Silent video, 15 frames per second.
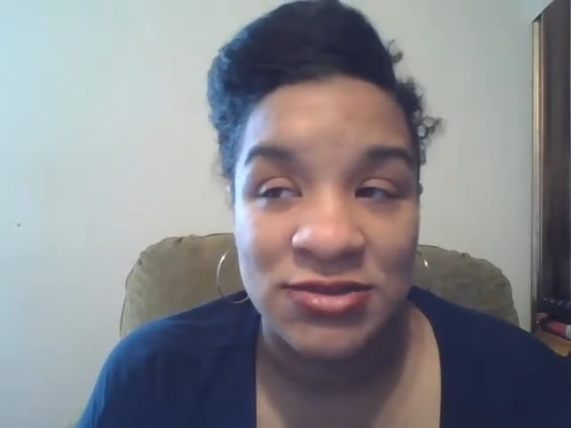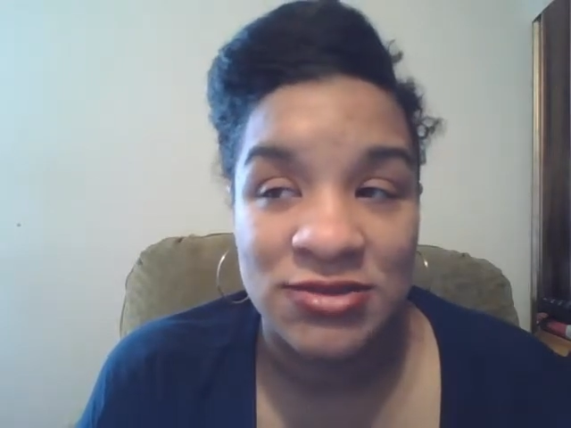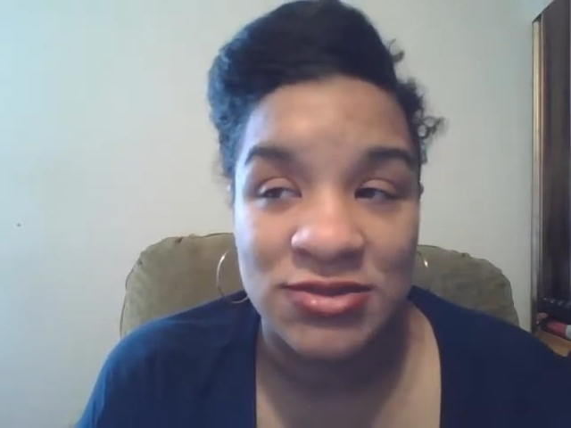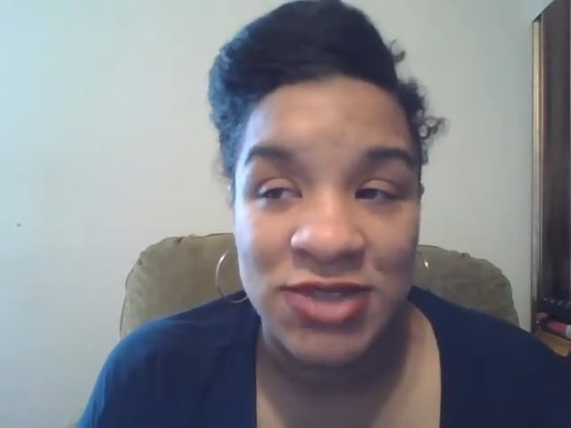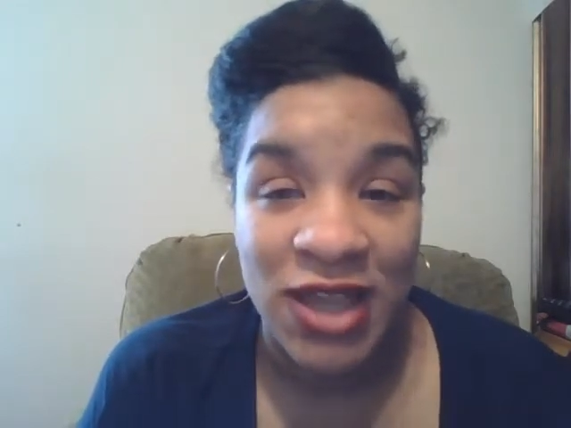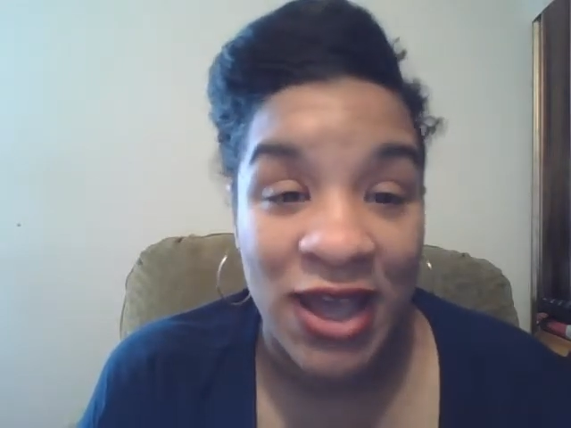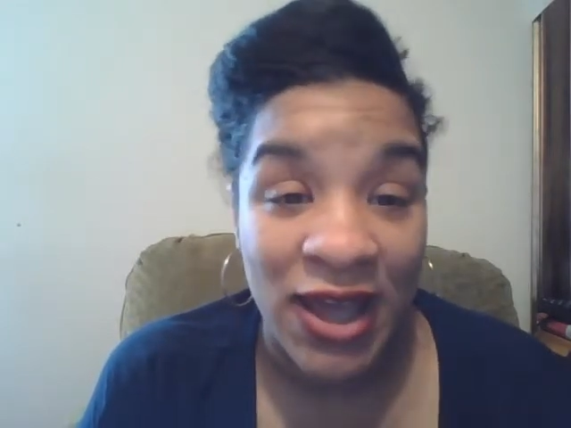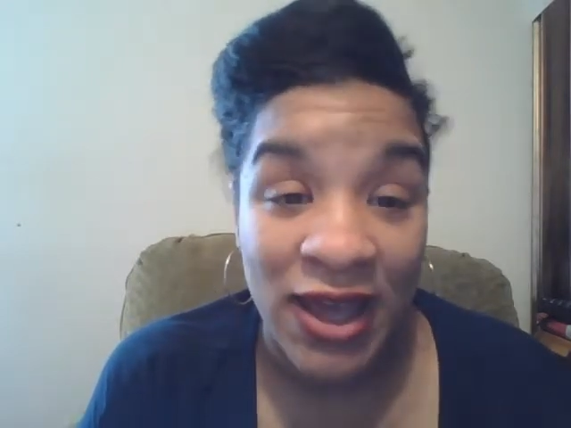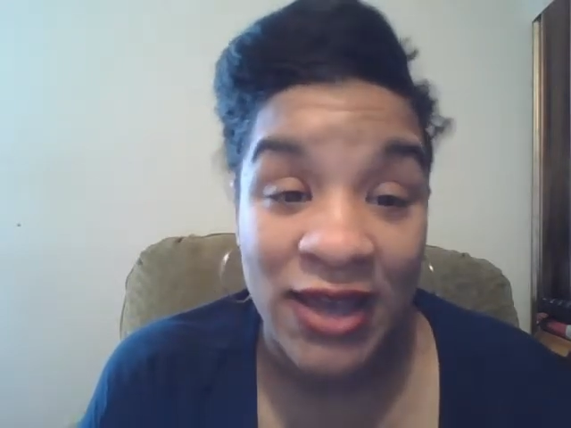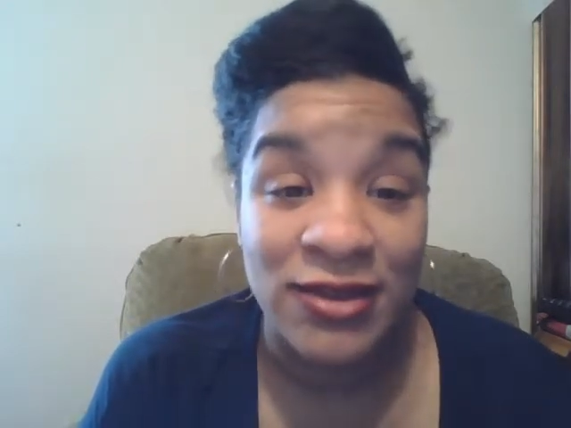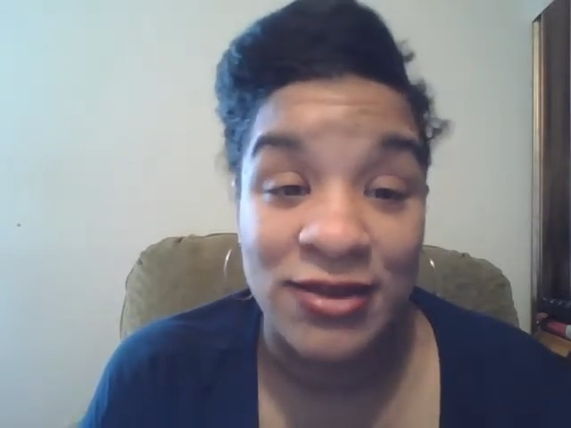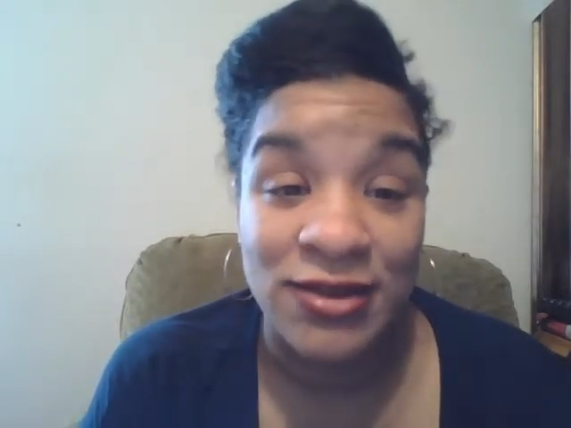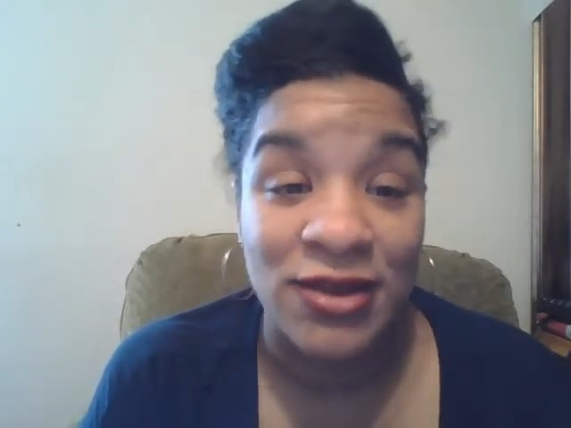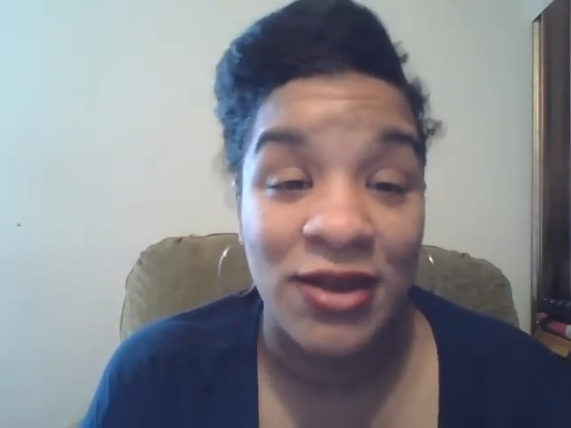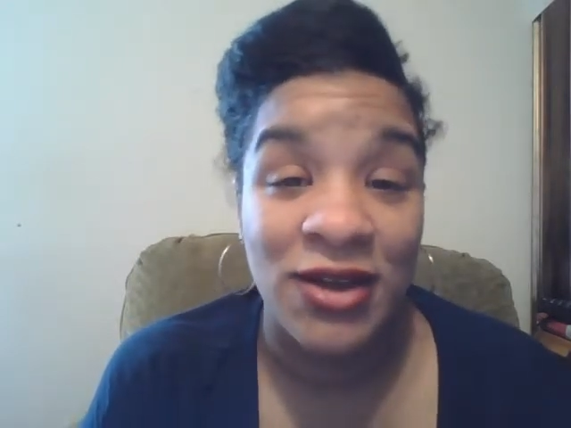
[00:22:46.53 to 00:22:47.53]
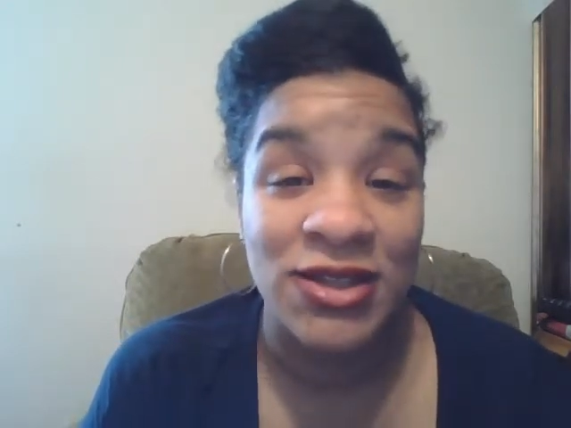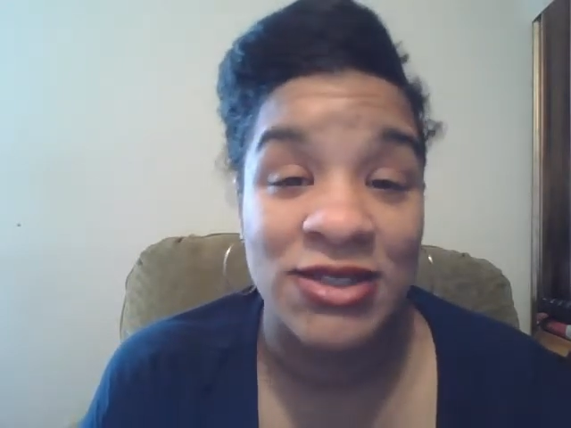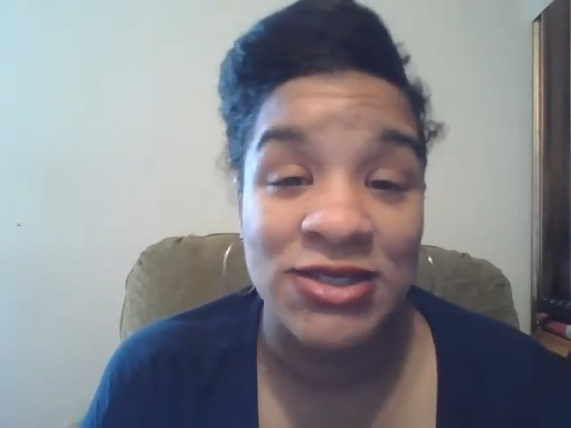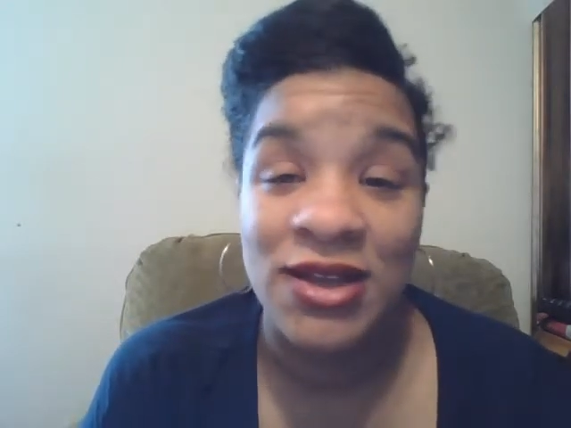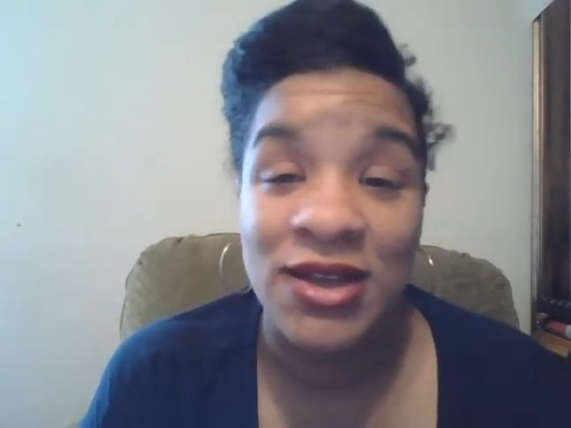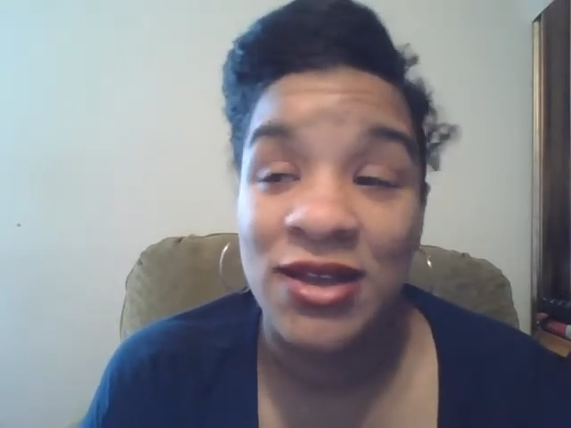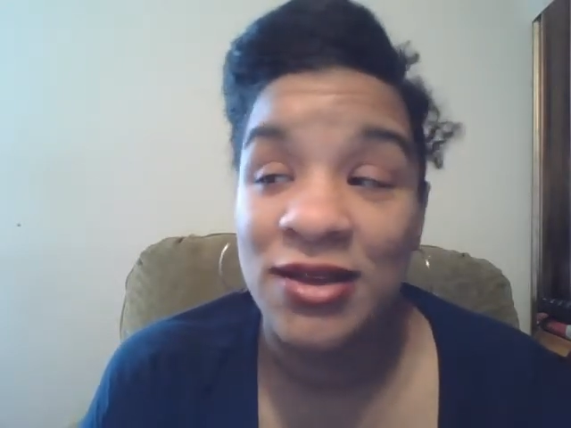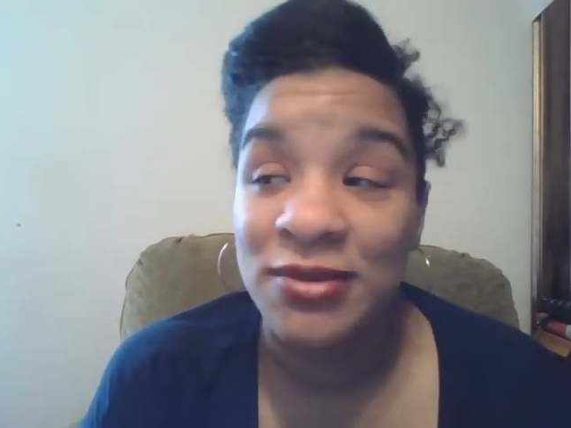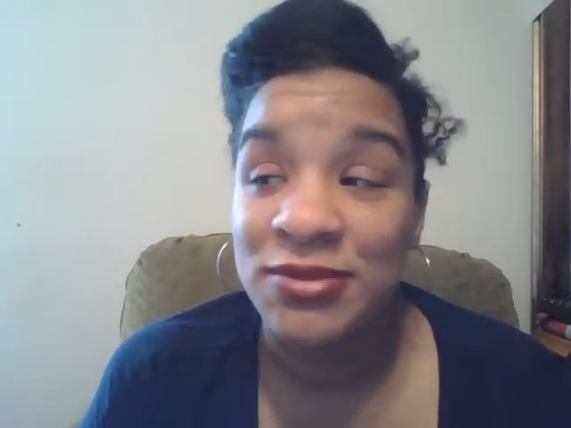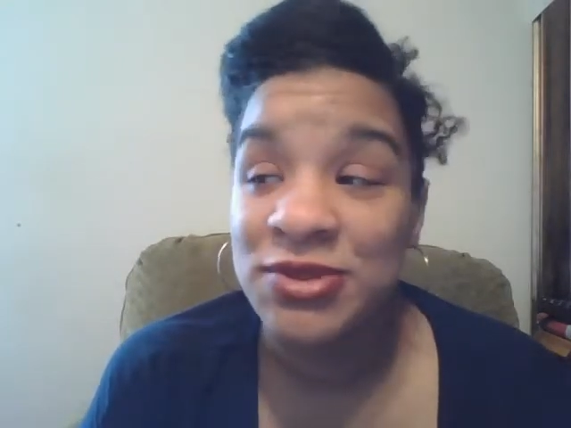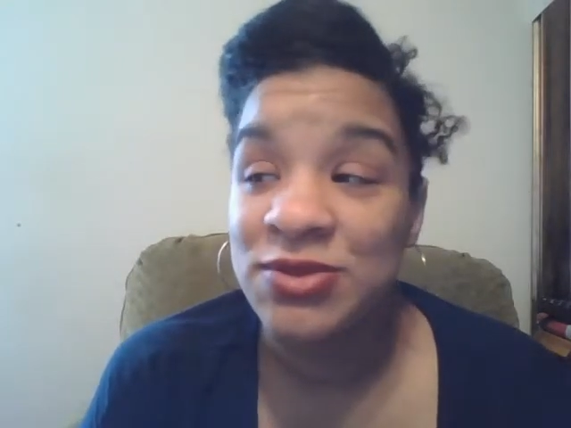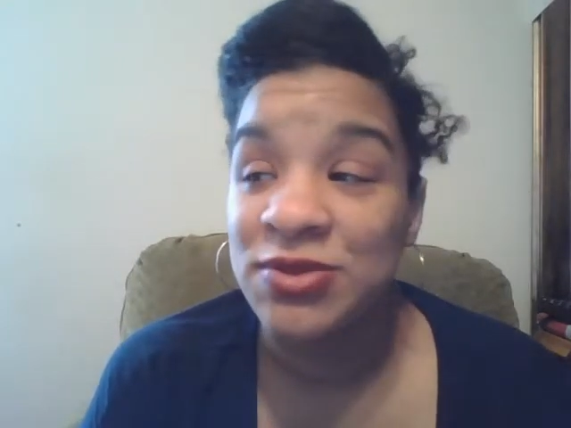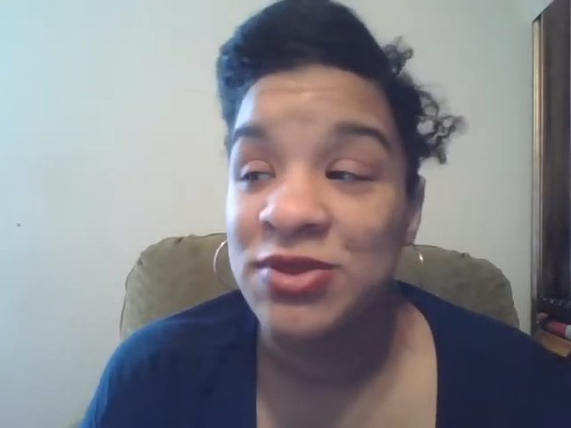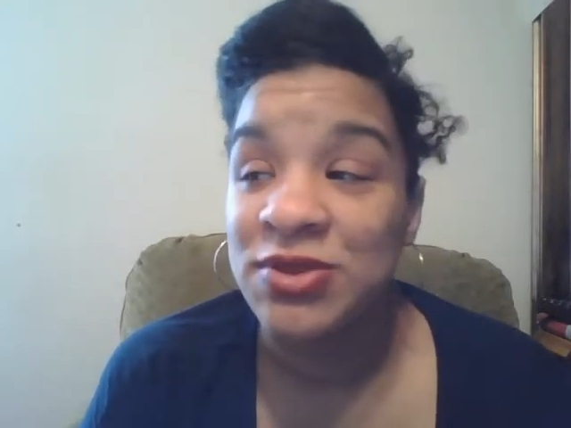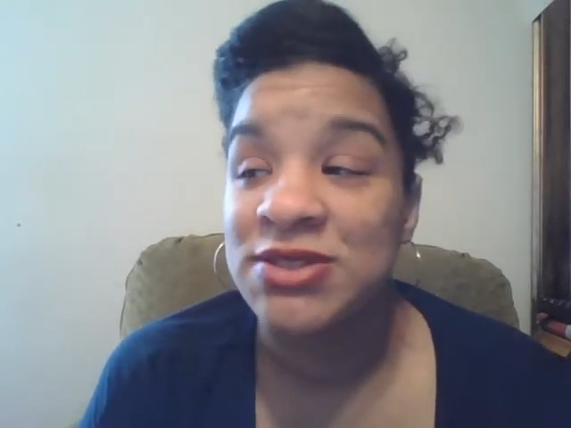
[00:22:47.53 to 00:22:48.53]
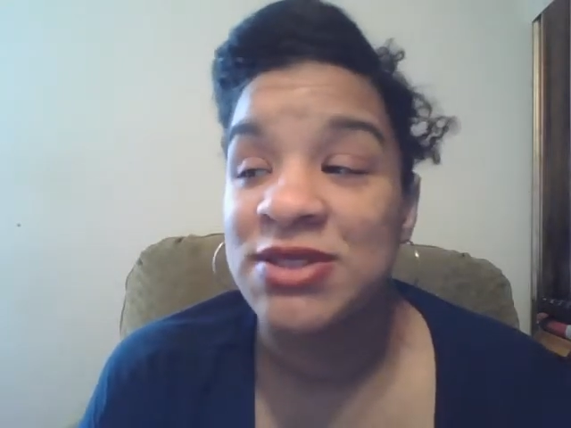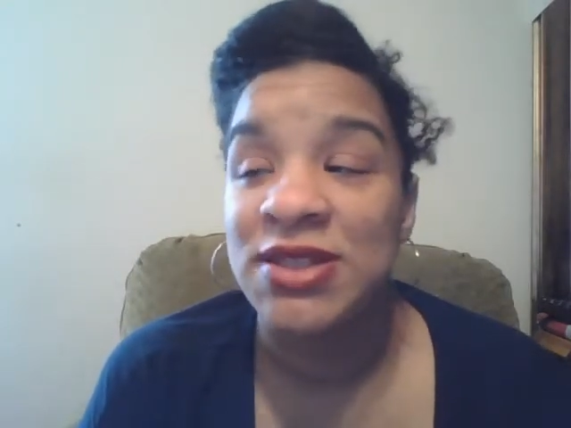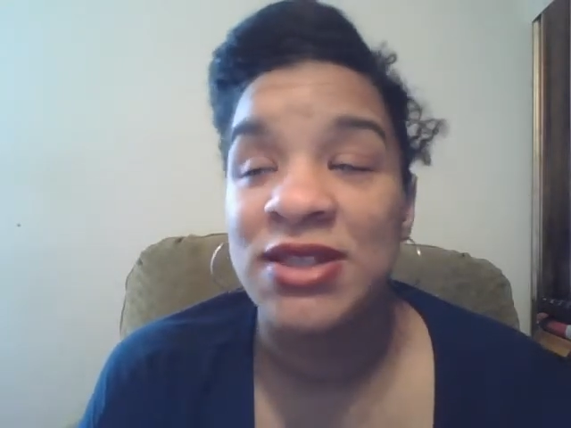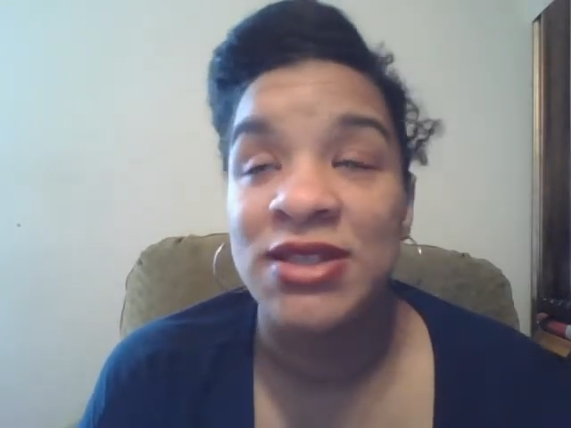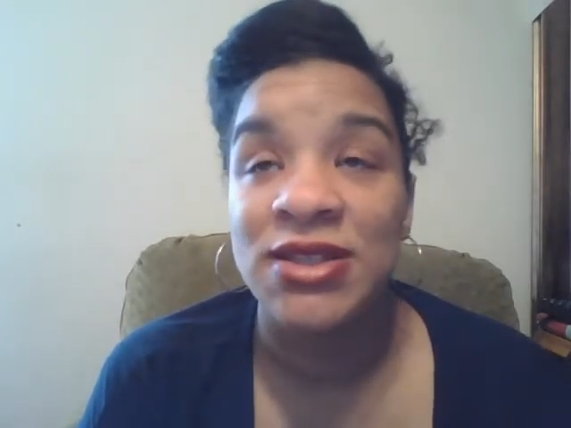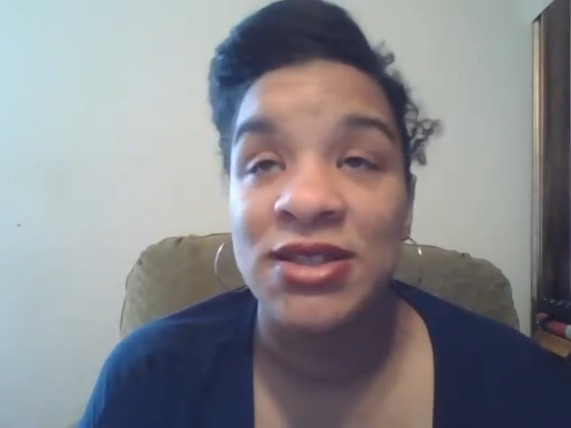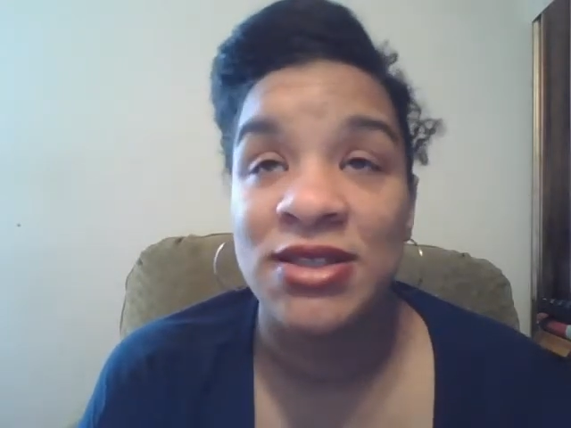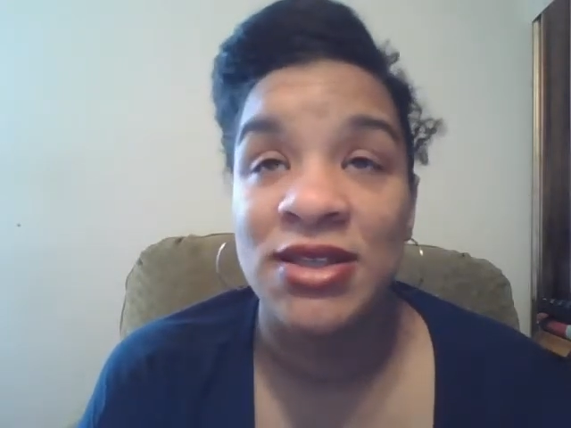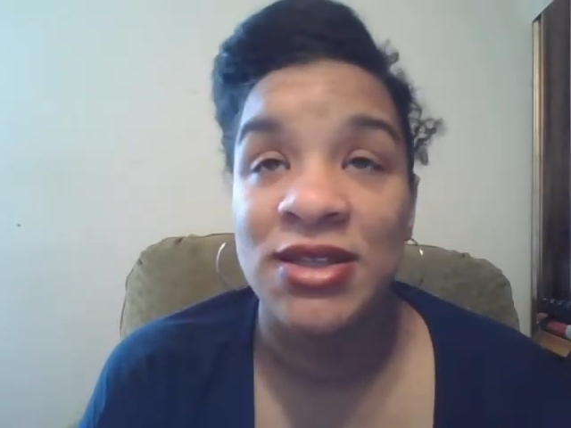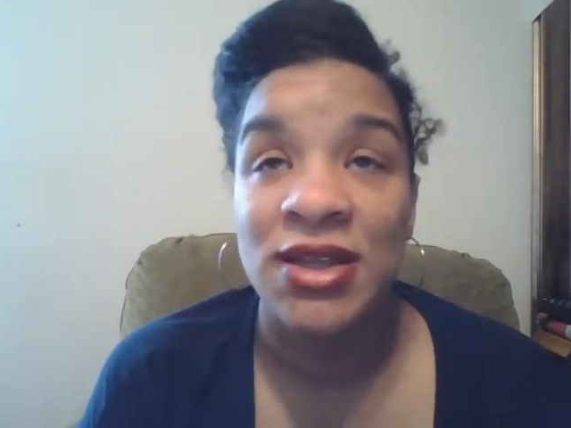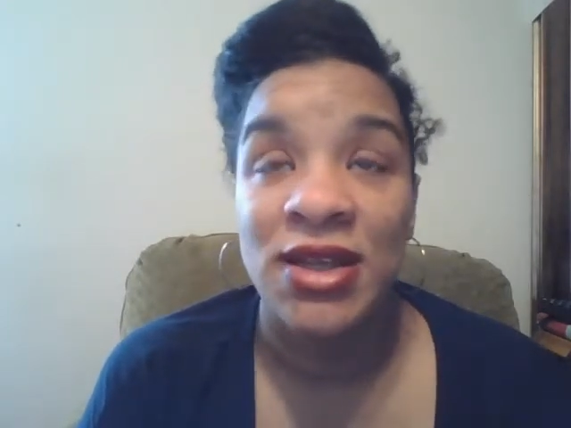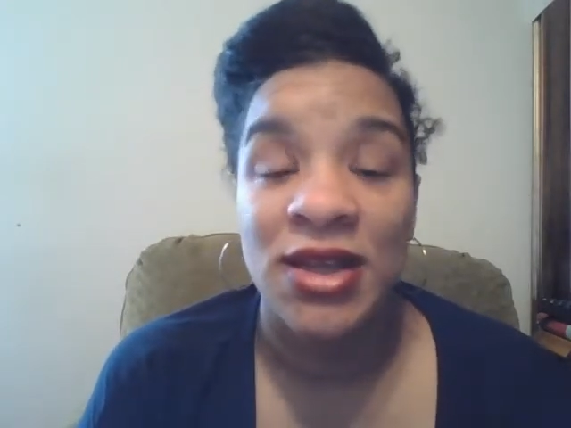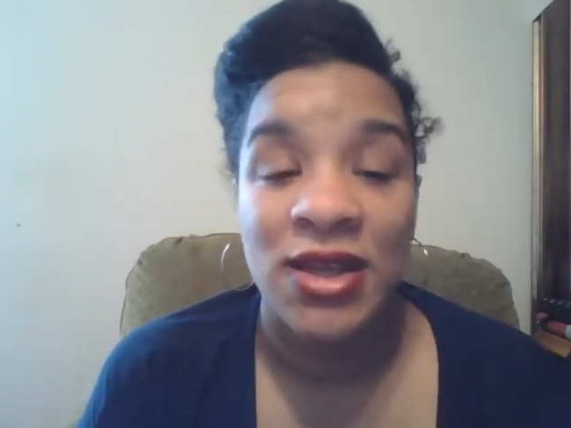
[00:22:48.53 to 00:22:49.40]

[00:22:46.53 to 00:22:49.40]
tired all the time towards the end.